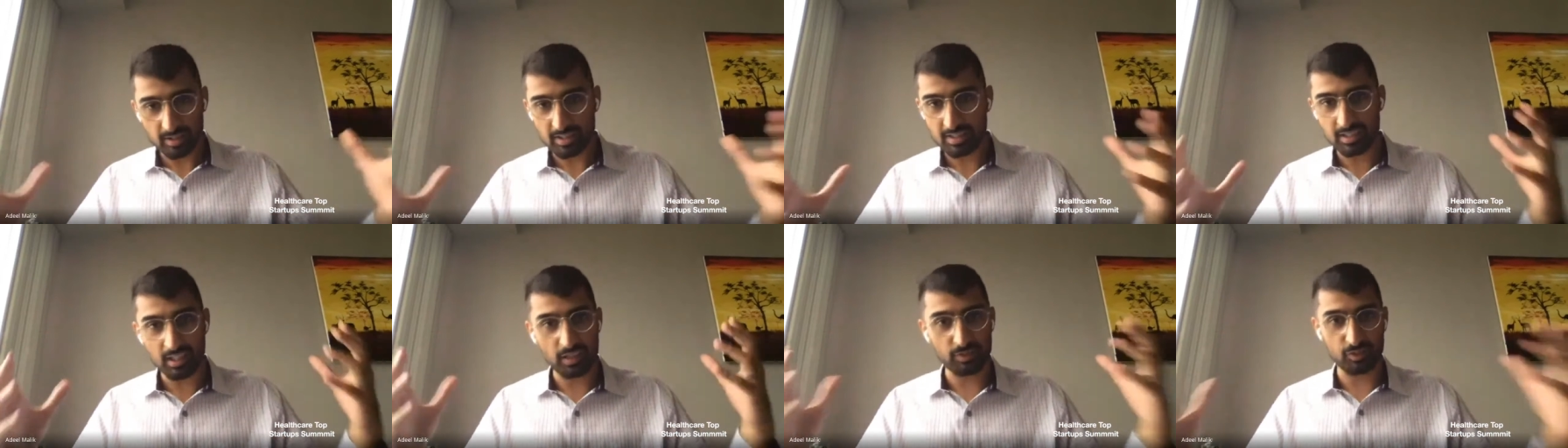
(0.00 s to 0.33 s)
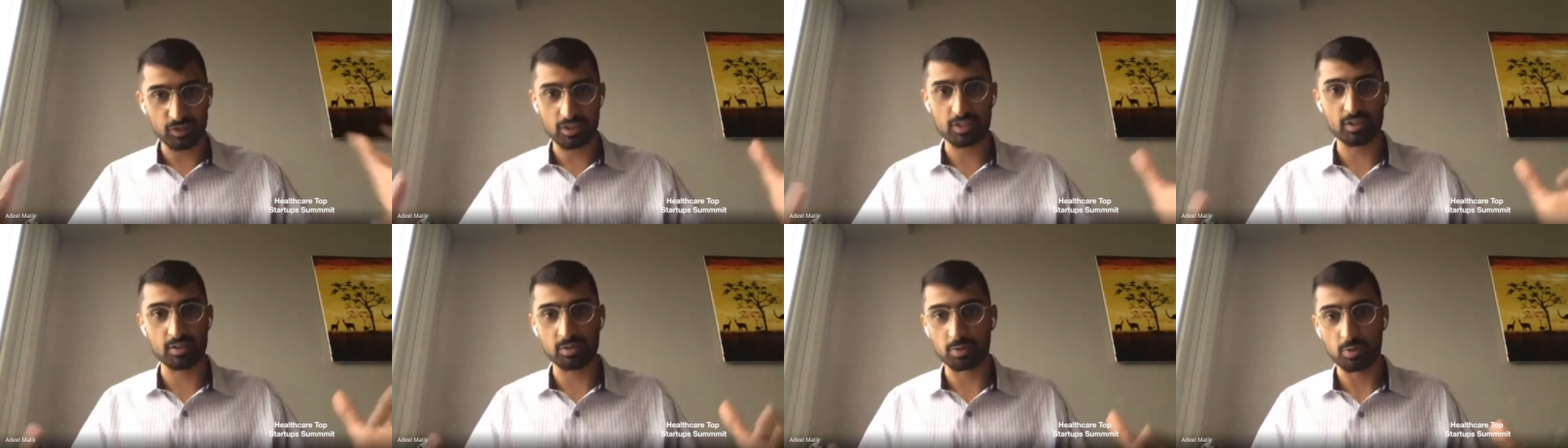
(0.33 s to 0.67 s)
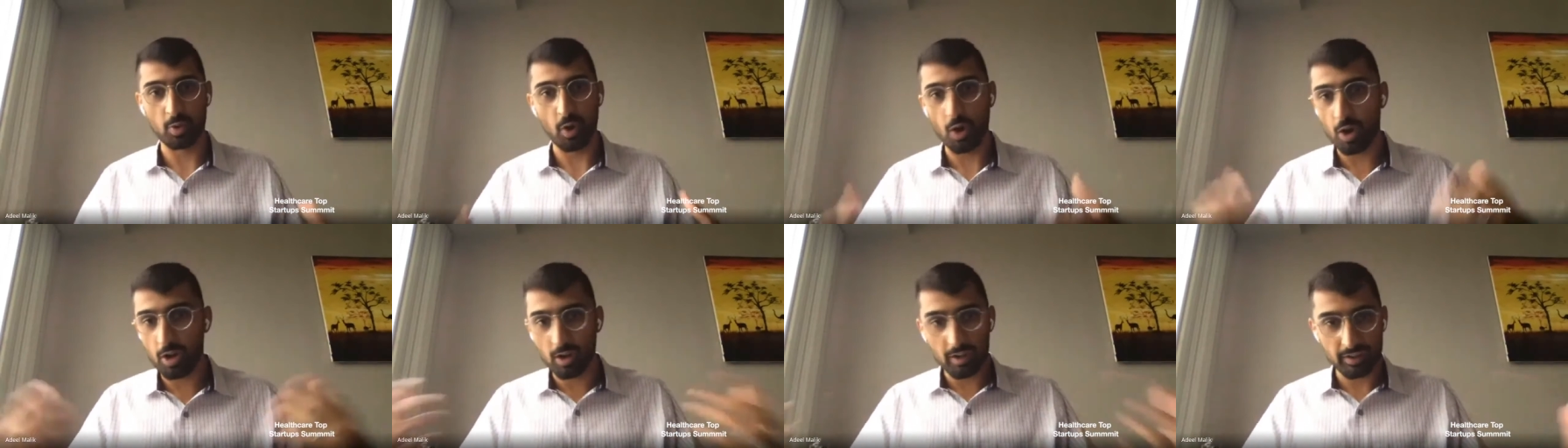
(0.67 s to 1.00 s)
sift through
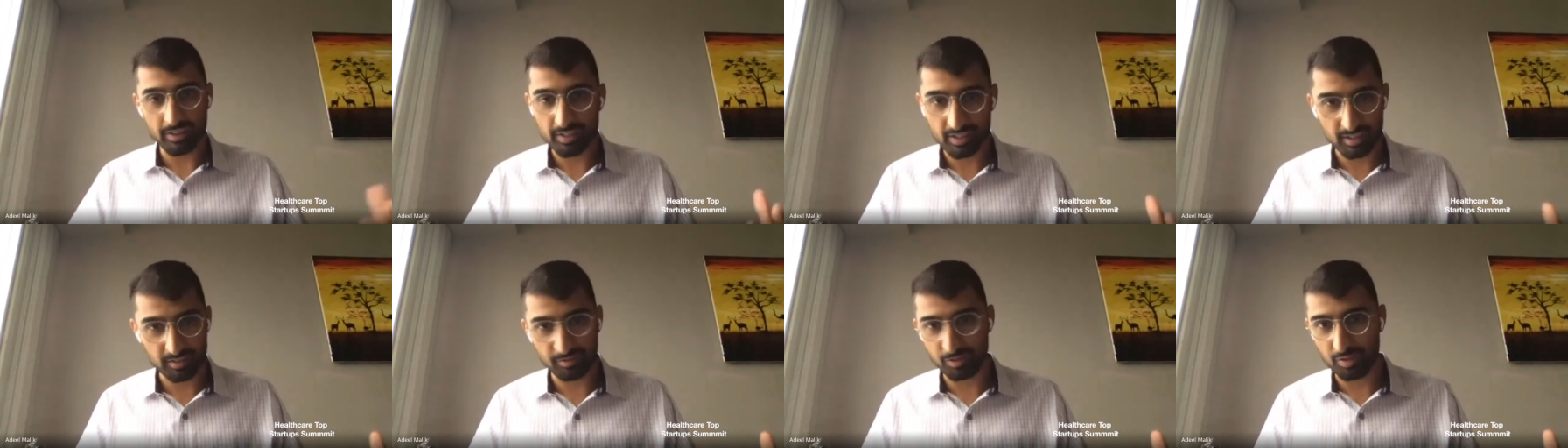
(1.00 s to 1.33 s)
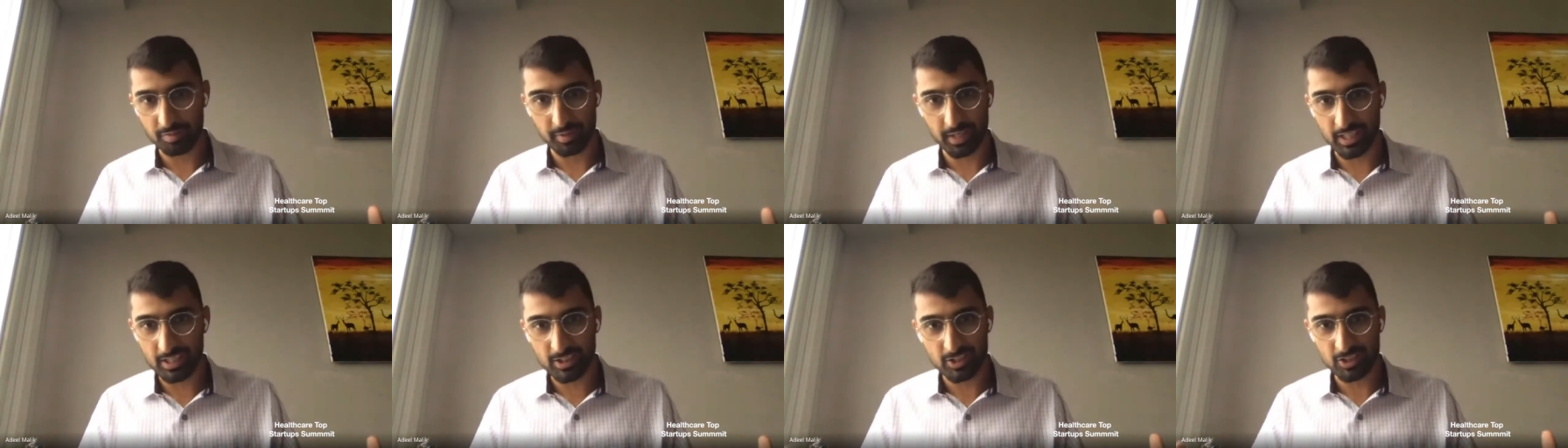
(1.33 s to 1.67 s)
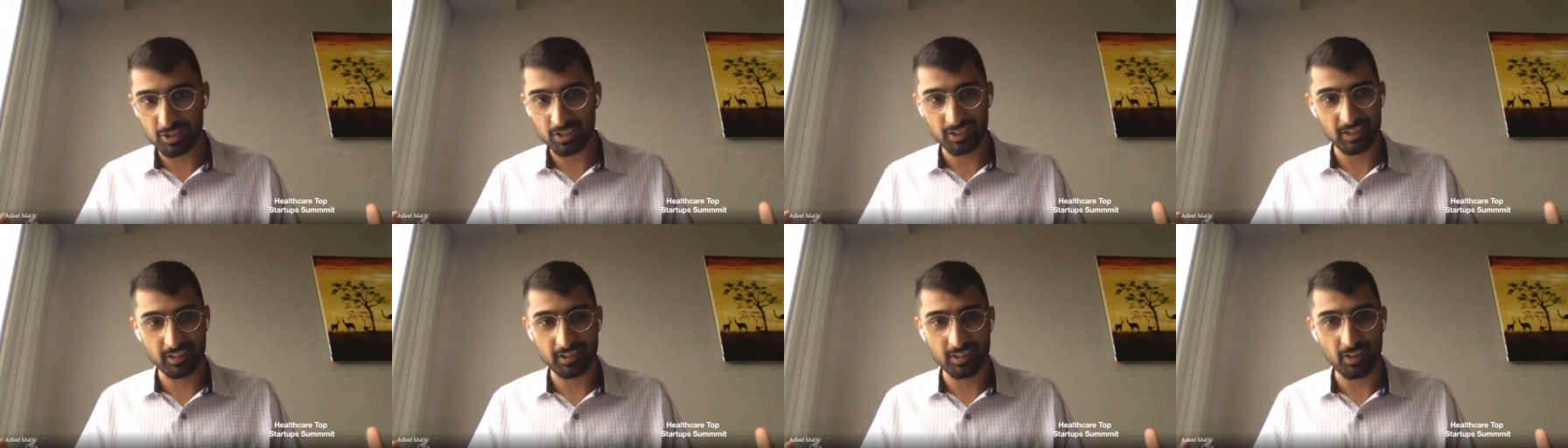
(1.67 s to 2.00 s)
all this
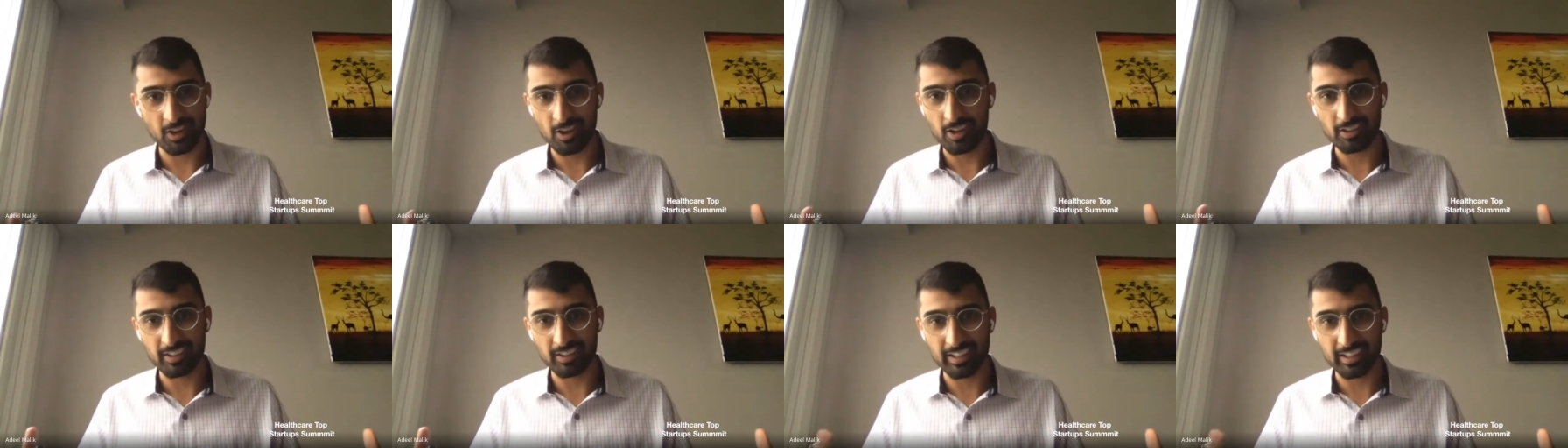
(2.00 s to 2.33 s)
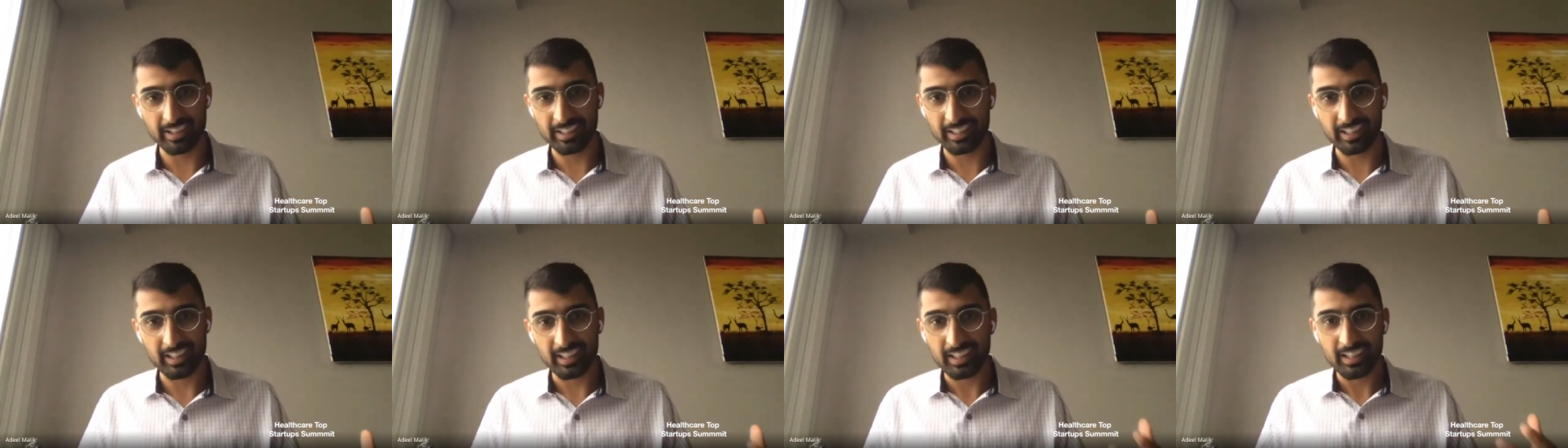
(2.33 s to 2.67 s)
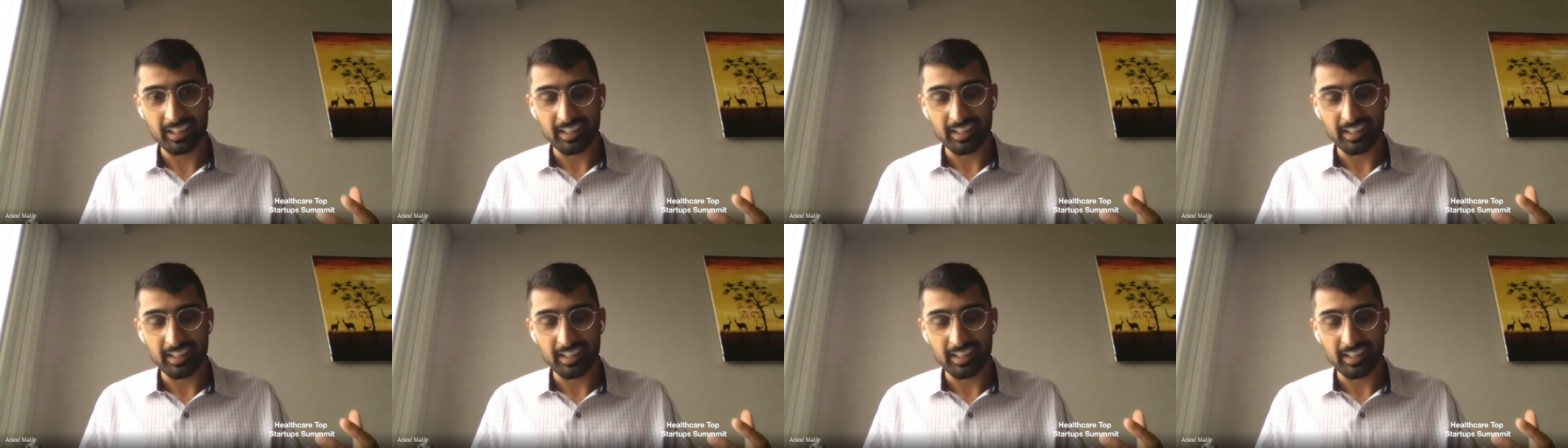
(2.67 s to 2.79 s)
information on like